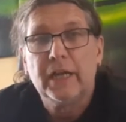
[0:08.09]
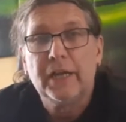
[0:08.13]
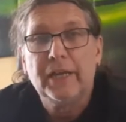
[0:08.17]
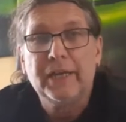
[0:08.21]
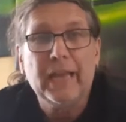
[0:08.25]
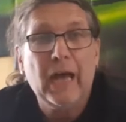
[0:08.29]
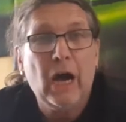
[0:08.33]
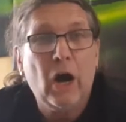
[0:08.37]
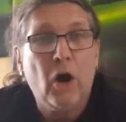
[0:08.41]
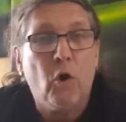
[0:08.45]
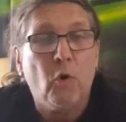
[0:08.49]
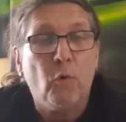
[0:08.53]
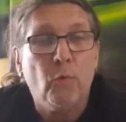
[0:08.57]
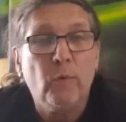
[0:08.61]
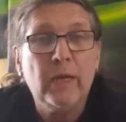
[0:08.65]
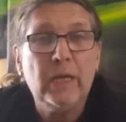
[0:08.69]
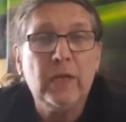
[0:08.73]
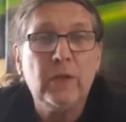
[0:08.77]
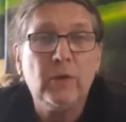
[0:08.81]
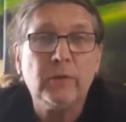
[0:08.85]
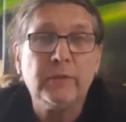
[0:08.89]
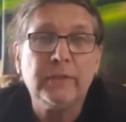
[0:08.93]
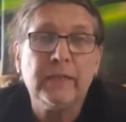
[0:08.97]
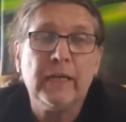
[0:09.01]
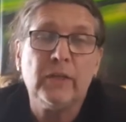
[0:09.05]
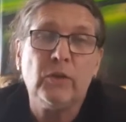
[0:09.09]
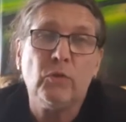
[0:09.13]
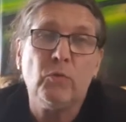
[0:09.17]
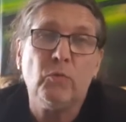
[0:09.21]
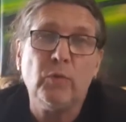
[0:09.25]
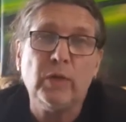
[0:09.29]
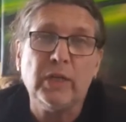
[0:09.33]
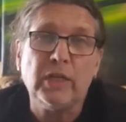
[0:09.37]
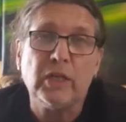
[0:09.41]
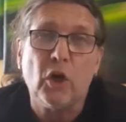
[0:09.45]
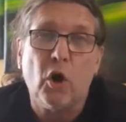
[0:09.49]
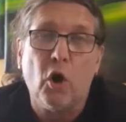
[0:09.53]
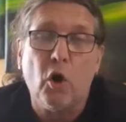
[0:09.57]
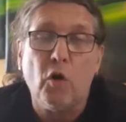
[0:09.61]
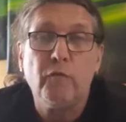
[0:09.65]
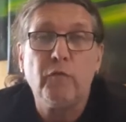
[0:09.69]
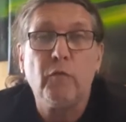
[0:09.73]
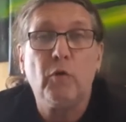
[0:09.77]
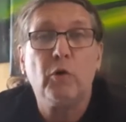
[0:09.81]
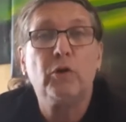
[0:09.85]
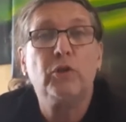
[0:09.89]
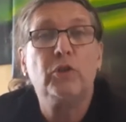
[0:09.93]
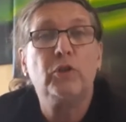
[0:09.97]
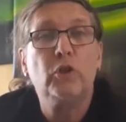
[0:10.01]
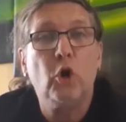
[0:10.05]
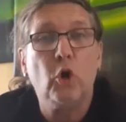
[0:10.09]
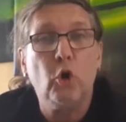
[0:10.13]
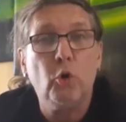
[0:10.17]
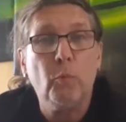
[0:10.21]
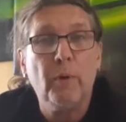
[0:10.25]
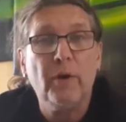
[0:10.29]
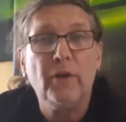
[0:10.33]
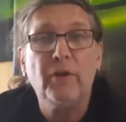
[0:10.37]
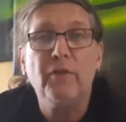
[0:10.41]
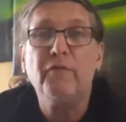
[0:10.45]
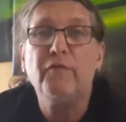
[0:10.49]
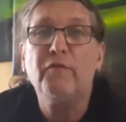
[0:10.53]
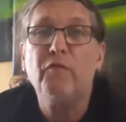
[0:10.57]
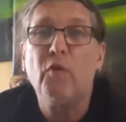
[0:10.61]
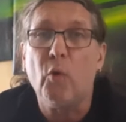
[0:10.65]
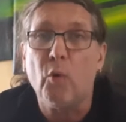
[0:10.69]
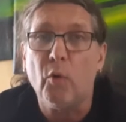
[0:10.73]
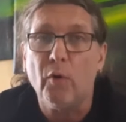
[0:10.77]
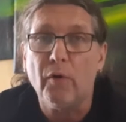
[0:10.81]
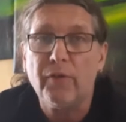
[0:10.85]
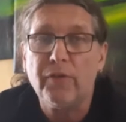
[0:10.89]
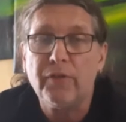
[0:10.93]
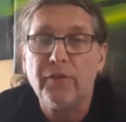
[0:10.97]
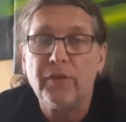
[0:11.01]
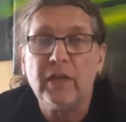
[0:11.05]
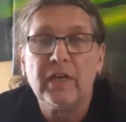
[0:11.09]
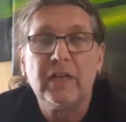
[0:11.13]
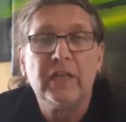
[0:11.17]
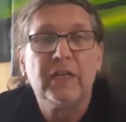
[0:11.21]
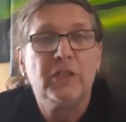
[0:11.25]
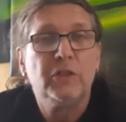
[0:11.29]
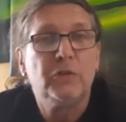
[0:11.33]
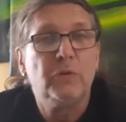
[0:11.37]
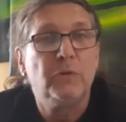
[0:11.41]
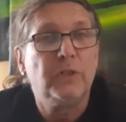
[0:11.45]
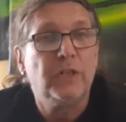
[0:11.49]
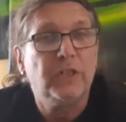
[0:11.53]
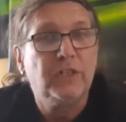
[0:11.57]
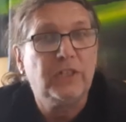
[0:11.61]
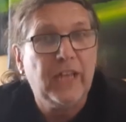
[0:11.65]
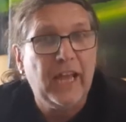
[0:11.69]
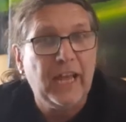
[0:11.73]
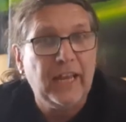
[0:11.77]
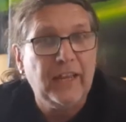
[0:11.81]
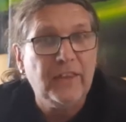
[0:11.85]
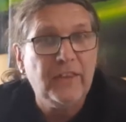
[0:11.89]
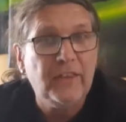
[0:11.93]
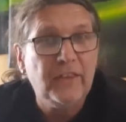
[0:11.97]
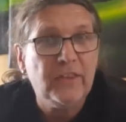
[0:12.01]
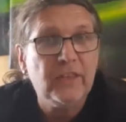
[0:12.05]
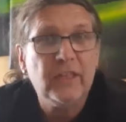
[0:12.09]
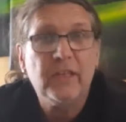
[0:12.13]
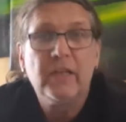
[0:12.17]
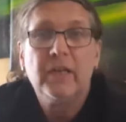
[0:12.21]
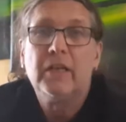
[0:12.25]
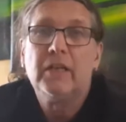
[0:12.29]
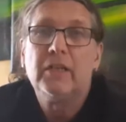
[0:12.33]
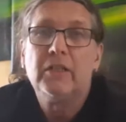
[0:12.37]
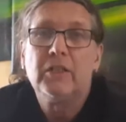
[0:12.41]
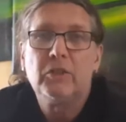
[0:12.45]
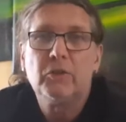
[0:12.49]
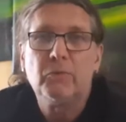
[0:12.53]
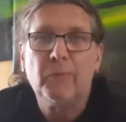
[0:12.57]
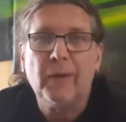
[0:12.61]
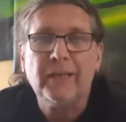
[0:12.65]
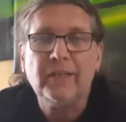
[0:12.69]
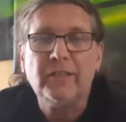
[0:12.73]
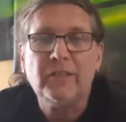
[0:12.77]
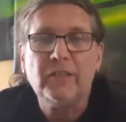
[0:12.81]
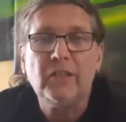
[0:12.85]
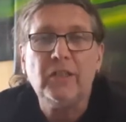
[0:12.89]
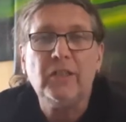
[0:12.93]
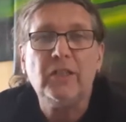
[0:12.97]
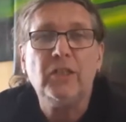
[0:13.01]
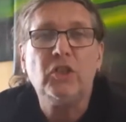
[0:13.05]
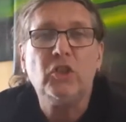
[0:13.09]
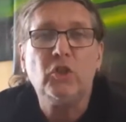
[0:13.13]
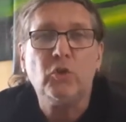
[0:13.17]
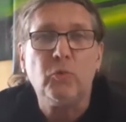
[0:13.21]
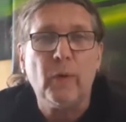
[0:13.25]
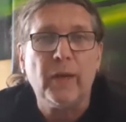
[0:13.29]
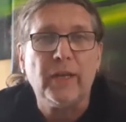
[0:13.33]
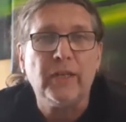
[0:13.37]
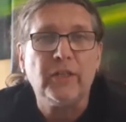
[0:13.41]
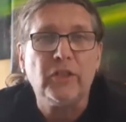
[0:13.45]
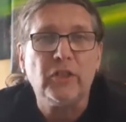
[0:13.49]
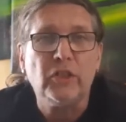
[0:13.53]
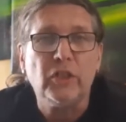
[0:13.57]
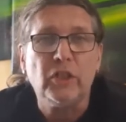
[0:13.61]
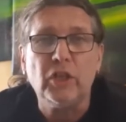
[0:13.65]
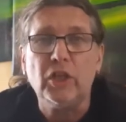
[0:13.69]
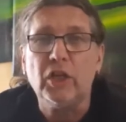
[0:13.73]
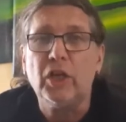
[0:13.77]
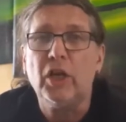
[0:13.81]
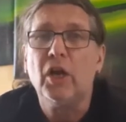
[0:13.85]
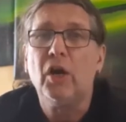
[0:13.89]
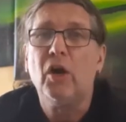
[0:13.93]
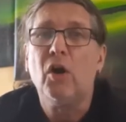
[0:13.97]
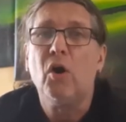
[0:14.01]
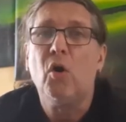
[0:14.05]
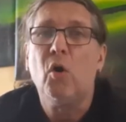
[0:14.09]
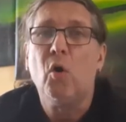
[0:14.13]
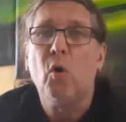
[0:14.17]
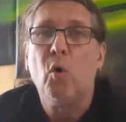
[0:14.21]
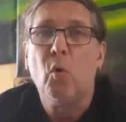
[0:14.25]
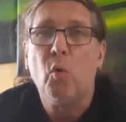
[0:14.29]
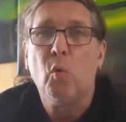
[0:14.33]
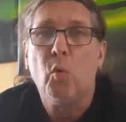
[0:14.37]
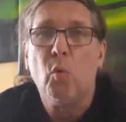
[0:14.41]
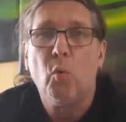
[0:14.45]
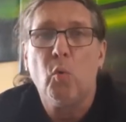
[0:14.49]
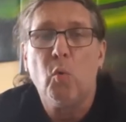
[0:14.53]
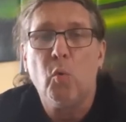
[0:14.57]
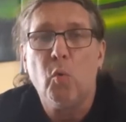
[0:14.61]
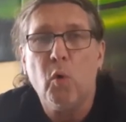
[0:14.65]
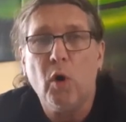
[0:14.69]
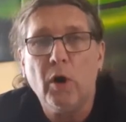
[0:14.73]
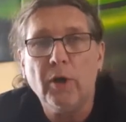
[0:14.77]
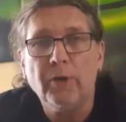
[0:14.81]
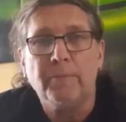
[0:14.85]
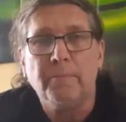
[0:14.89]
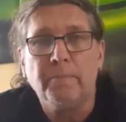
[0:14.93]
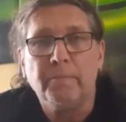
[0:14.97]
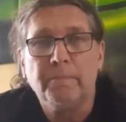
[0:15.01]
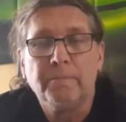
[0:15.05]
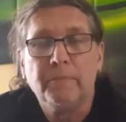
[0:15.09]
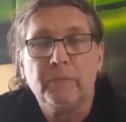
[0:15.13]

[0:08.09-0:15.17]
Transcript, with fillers: Now, we're looking at the week of October the 4th to the 10th, 2021.